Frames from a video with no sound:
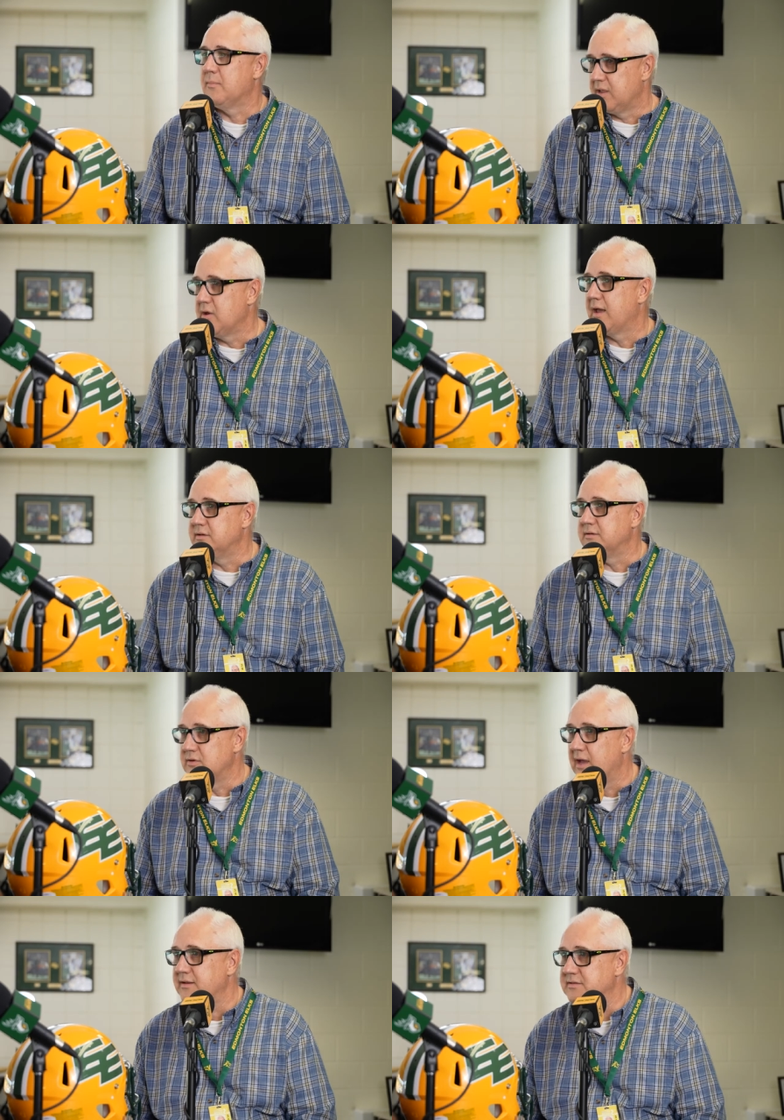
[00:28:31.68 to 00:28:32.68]
but you hadn't
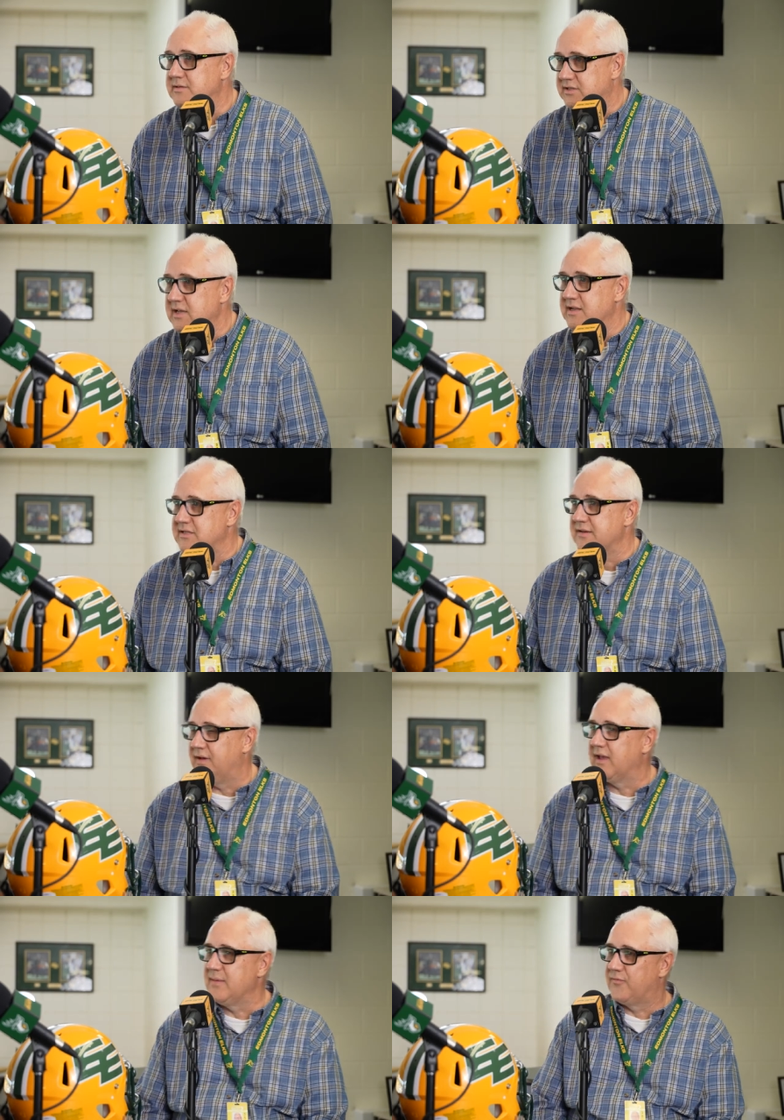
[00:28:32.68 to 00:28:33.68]
seen a
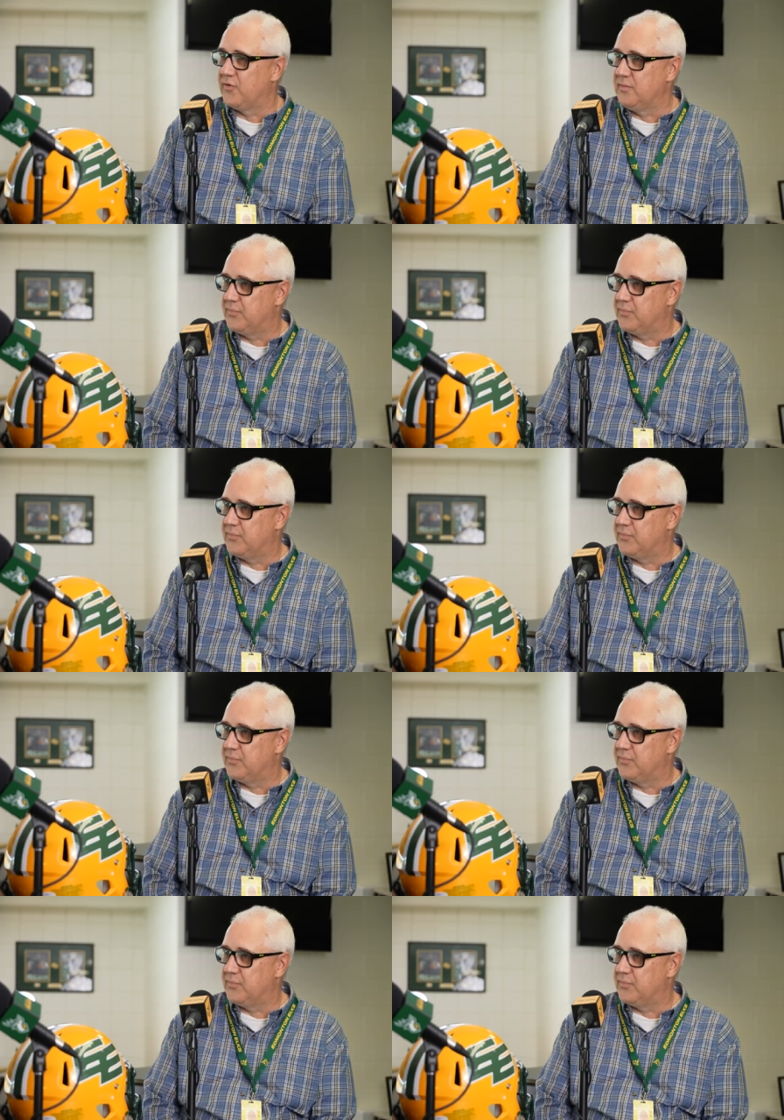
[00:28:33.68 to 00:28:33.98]
CFL game before you